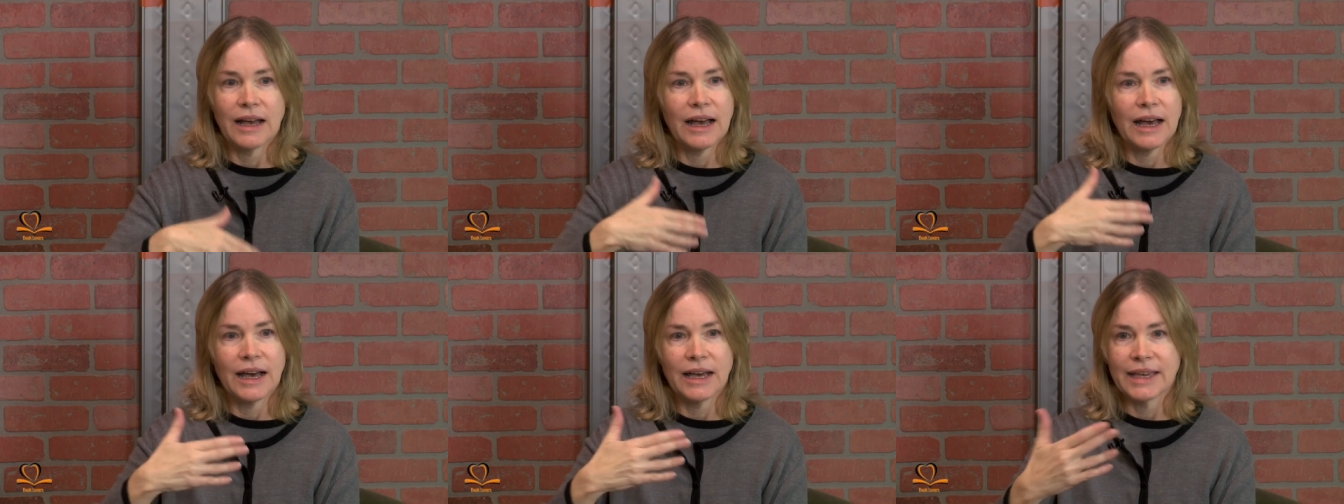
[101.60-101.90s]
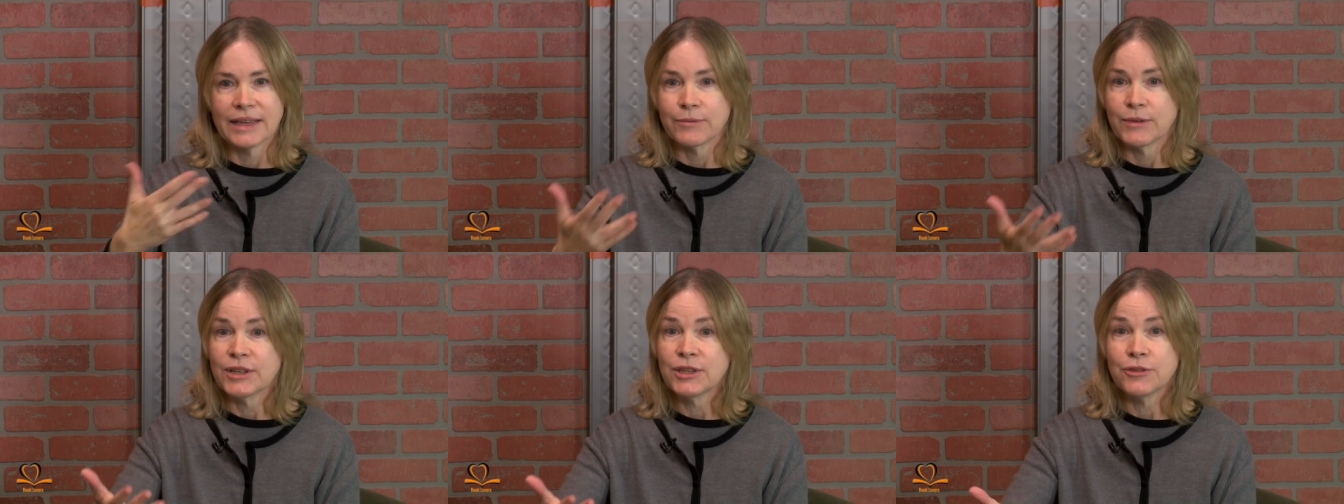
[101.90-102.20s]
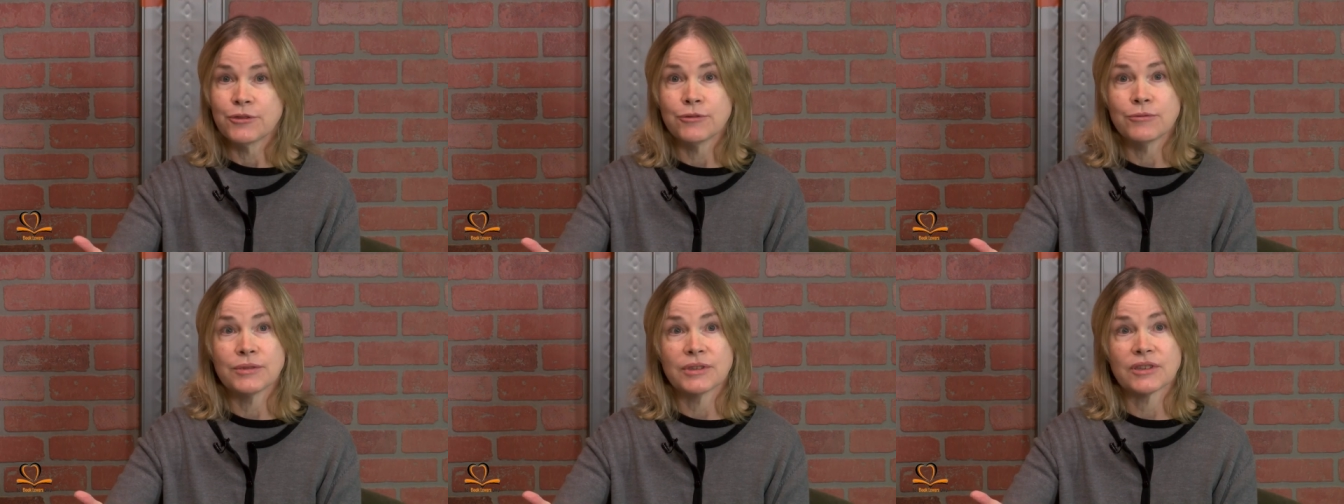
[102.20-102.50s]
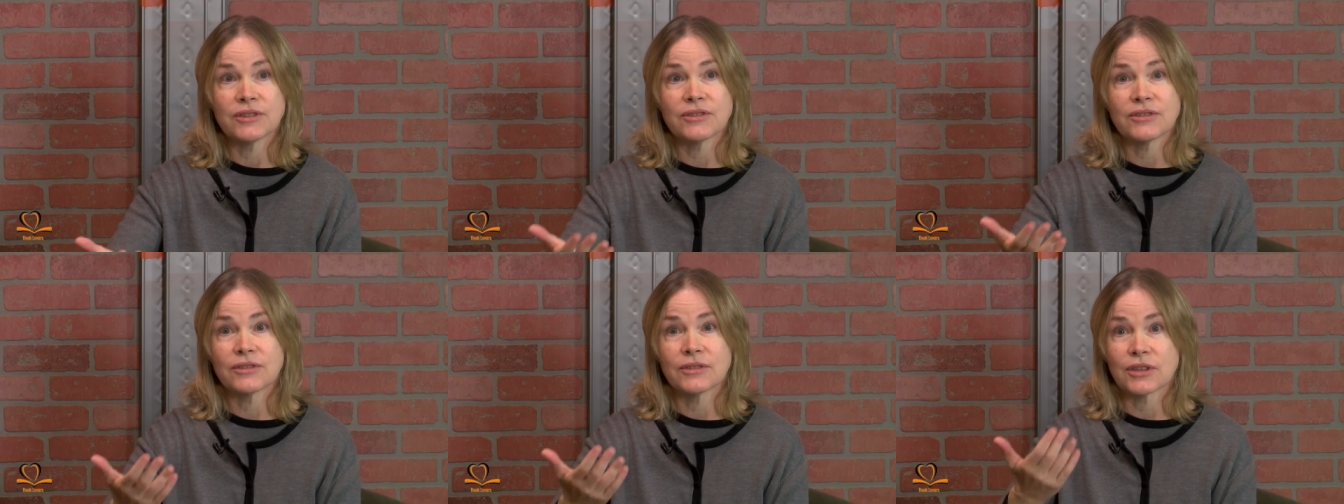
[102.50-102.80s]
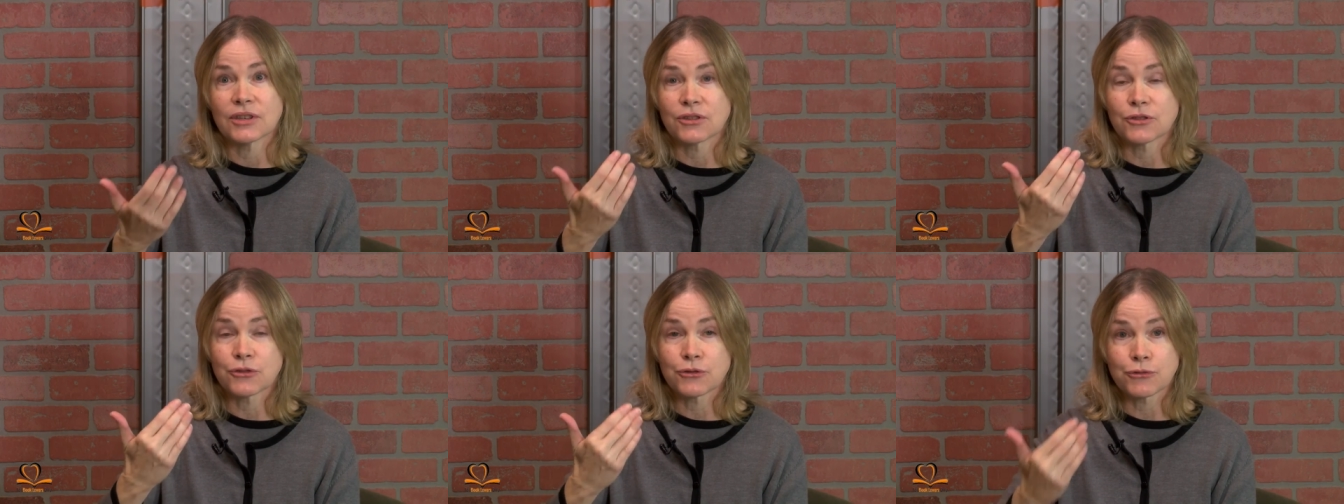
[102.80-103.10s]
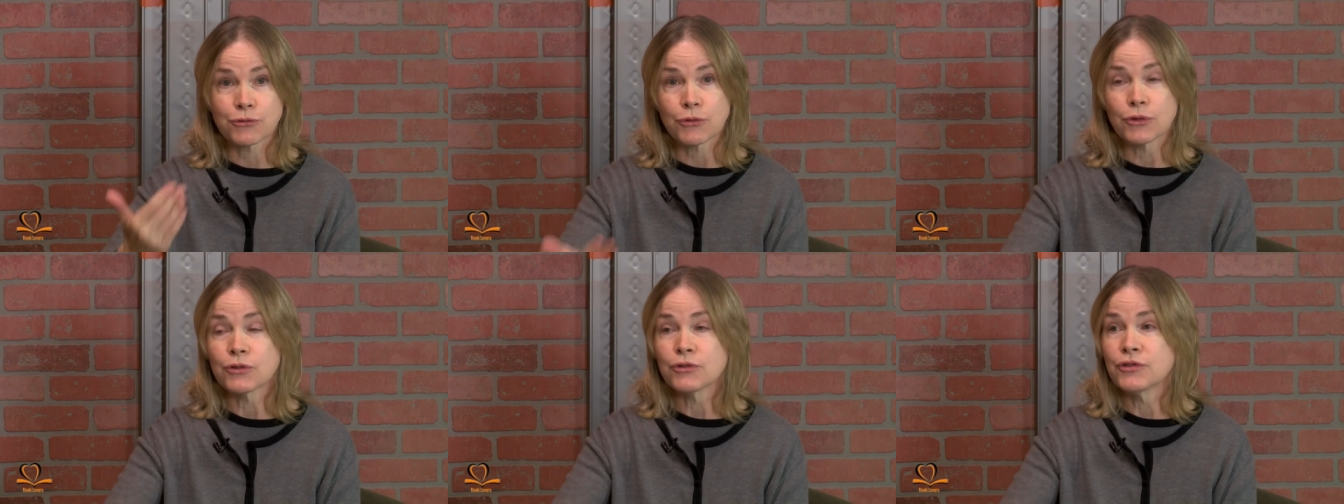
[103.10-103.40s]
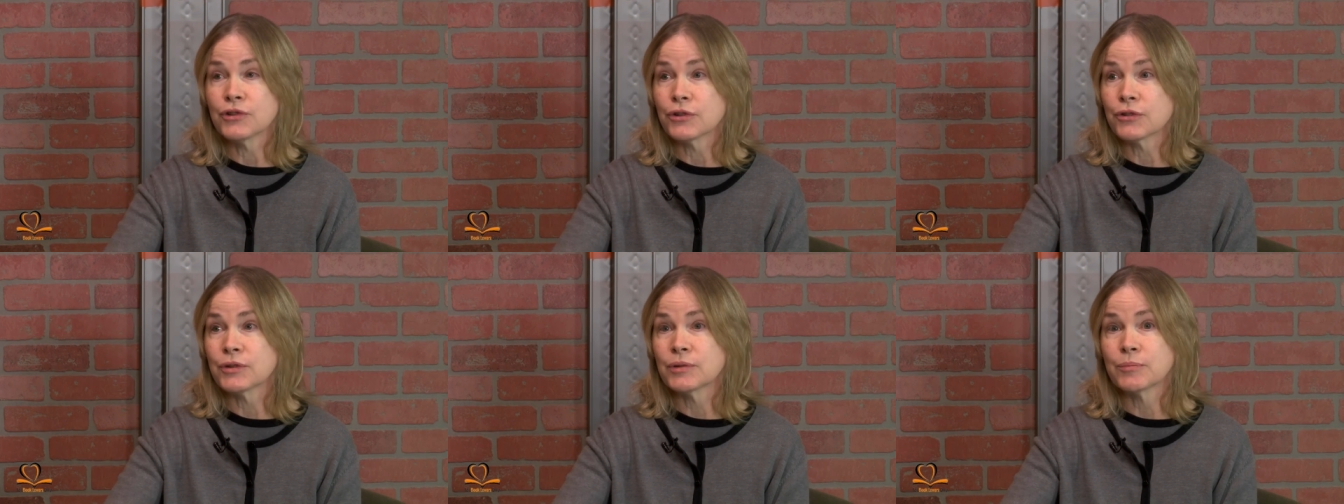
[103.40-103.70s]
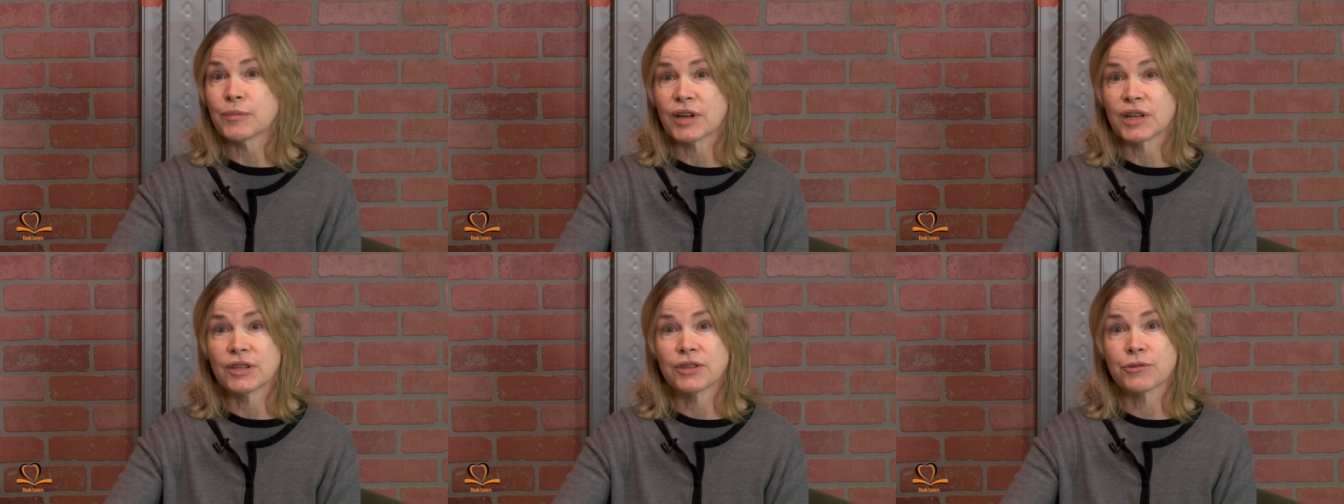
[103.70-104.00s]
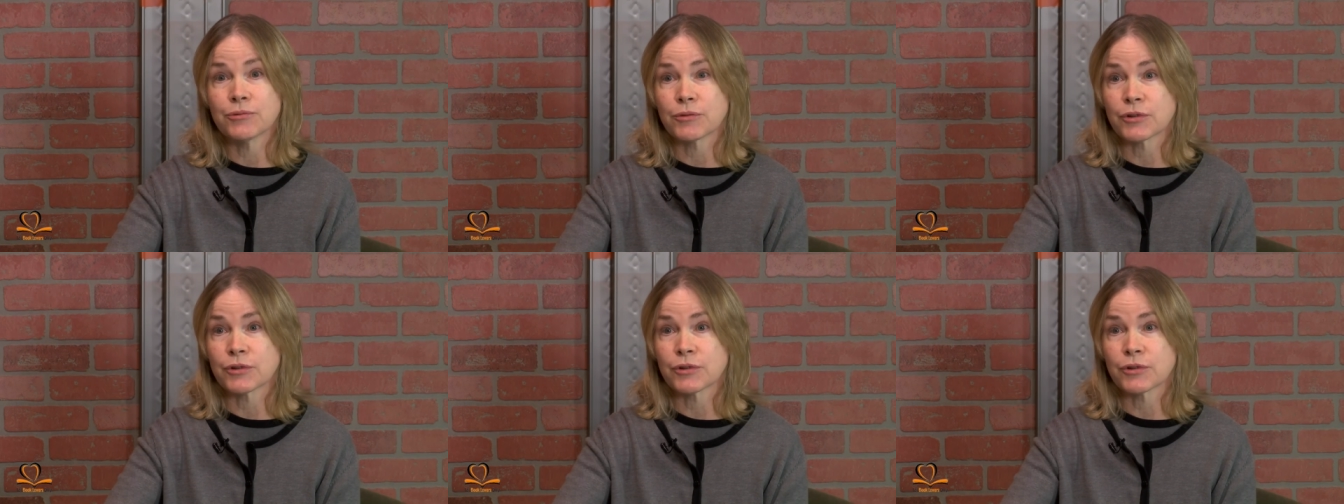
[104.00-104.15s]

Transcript: I went through this extraordinary month